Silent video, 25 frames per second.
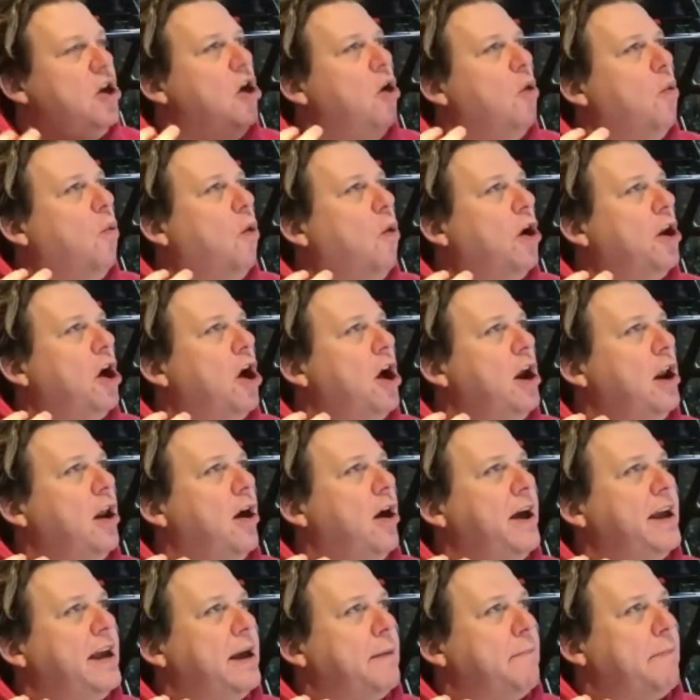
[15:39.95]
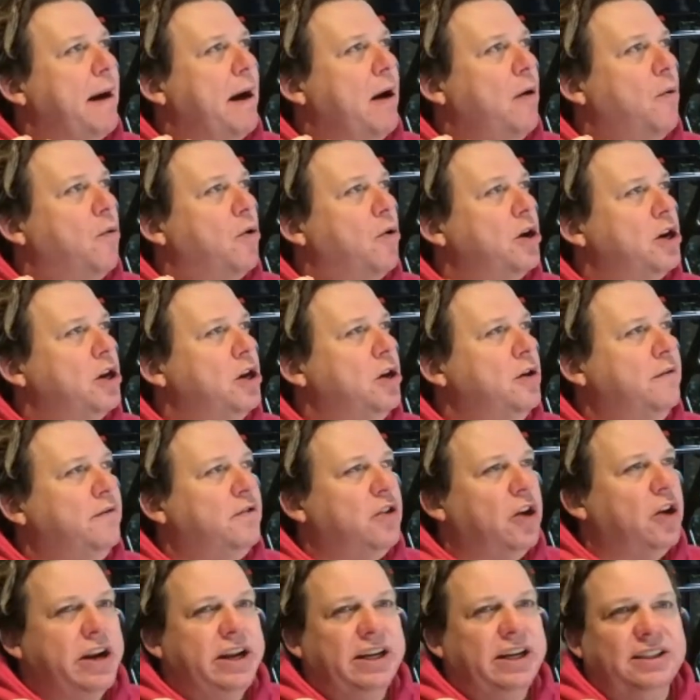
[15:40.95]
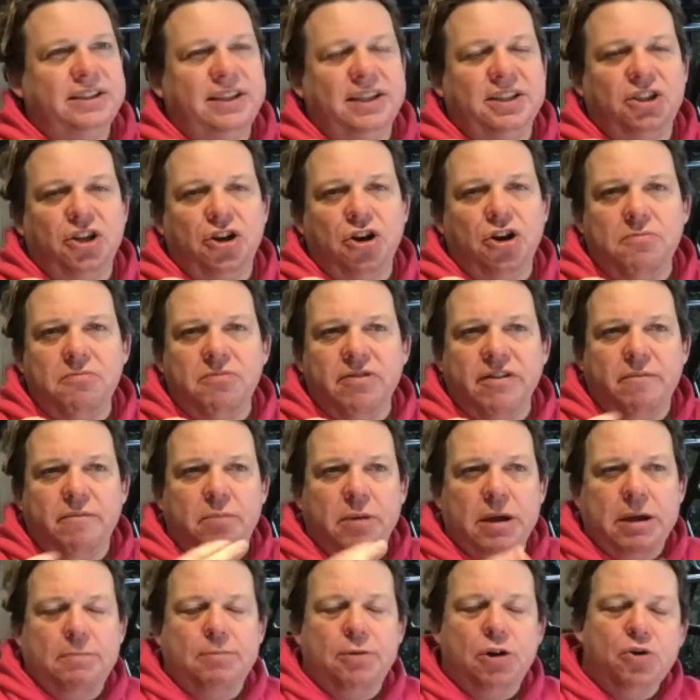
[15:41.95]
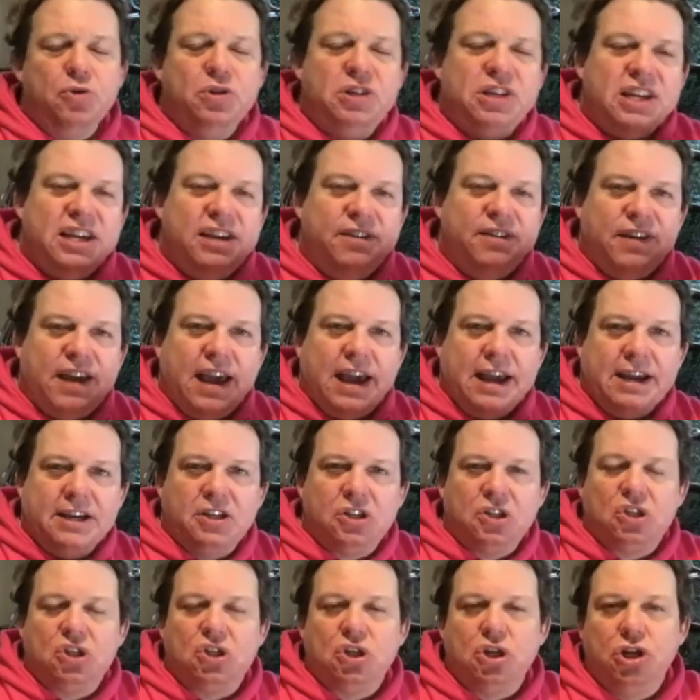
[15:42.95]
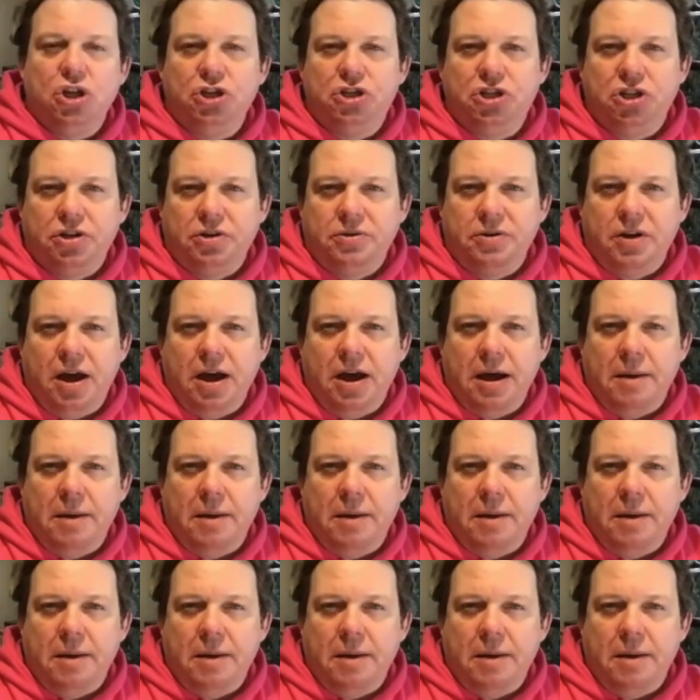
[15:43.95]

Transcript: What I like about what you've done is there's a number of people who deviate to certain